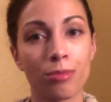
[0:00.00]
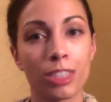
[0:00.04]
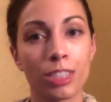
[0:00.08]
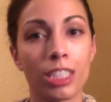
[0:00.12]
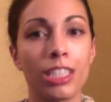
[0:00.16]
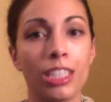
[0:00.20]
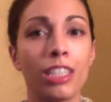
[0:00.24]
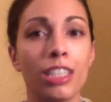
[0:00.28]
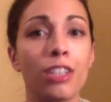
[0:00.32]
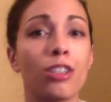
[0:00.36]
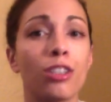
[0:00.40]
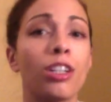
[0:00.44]

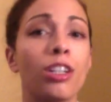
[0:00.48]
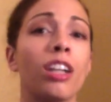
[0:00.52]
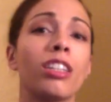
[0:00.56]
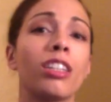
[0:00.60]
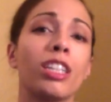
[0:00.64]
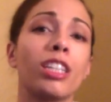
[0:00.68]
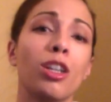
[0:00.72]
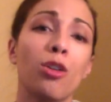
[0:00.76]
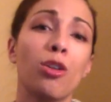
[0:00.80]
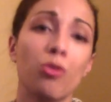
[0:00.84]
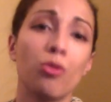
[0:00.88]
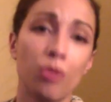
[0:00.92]
You're not
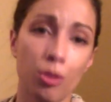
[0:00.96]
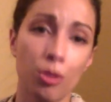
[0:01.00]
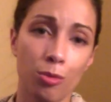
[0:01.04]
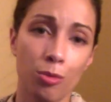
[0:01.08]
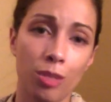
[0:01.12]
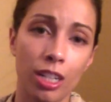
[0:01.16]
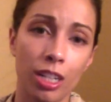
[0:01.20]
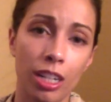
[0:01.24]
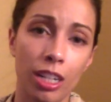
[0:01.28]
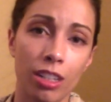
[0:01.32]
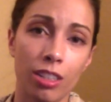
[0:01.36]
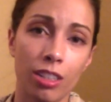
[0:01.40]
the only
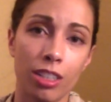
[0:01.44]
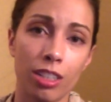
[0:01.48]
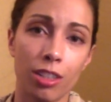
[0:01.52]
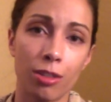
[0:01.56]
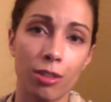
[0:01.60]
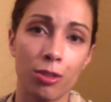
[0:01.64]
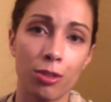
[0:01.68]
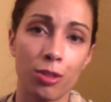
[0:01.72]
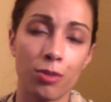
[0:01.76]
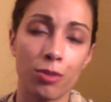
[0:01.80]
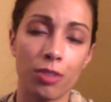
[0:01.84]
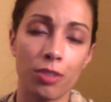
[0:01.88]
one out there
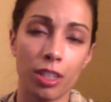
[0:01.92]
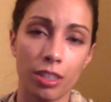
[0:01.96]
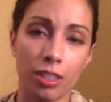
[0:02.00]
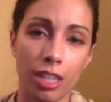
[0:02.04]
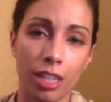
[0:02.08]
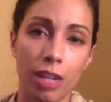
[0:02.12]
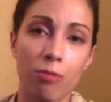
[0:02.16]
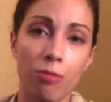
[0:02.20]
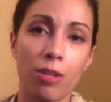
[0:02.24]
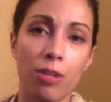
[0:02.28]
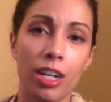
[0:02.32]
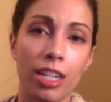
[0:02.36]
who's felt
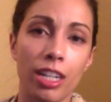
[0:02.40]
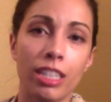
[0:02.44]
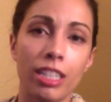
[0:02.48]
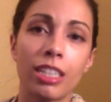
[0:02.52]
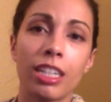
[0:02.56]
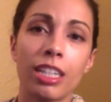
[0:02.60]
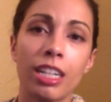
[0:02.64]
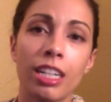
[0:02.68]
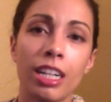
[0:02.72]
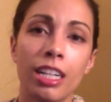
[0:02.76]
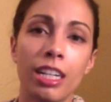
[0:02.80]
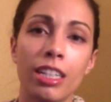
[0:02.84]
that way.
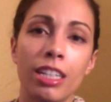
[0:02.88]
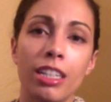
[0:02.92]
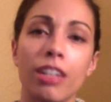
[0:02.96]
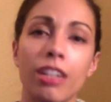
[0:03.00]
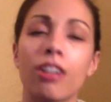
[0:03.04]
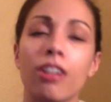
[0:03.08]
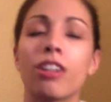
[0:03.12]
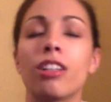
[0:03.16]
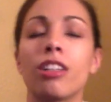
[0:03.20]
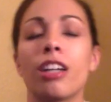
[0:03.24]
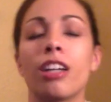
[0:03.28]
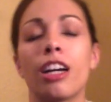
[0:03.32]
There
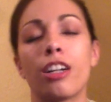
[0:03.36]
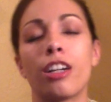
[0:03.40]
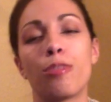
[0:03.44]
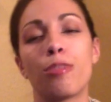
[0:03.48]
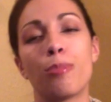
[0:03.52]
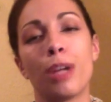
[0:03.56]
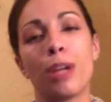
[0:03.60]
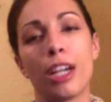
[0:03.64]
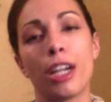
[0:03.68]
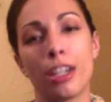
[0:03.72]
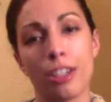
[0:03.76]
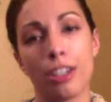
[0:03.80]
are a lot of
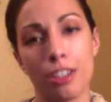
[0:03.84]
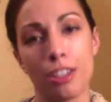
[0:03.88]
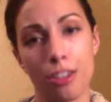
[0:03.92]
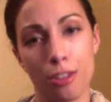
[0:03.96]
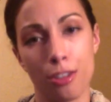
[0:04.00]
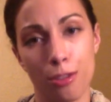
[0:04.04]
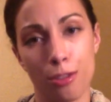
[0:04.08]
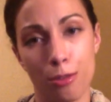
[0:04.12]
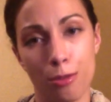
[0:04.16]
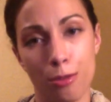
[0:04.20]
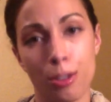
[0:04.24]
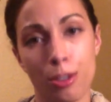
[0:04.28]
parents
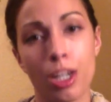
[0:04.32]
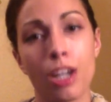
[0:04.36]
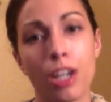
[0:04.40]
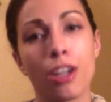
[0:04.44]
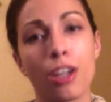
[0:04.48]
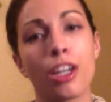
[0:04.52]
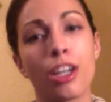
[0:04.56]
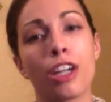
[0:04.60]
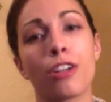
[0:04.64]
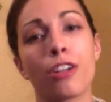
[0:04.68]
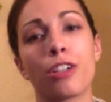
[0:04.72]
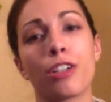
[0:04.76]
who
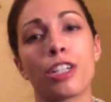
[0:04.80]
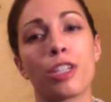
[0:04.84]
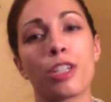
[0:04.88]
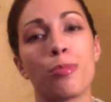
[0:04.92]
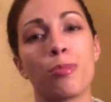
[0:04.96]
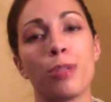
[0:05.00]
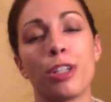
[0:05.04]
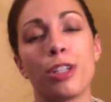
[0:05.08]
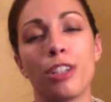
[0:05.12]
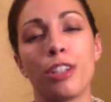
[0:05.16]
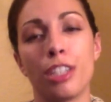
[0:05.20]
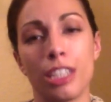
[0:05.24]
are
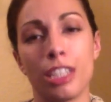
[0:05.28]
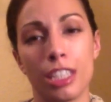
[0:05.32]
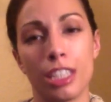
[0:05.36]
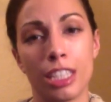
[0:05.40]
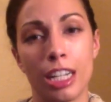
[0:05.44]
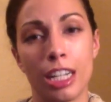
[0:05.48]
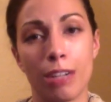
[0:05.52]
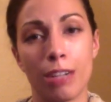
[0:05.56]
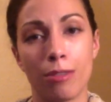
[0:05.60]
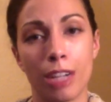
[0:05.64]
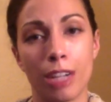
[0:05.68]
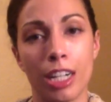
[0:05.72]
experiencing
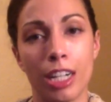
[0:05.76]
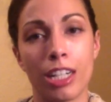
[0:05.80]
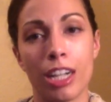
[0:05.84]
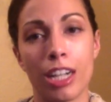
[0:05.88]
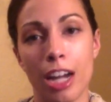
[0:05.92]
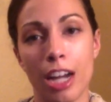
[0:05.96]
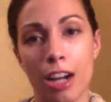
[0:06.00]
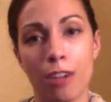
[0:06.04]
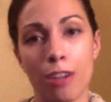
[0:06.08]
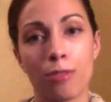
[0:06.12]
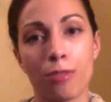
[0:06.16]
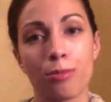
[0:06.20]
that right
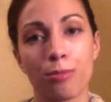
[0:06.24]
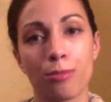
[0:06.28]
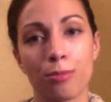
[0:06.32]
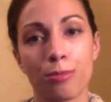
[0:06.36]
now.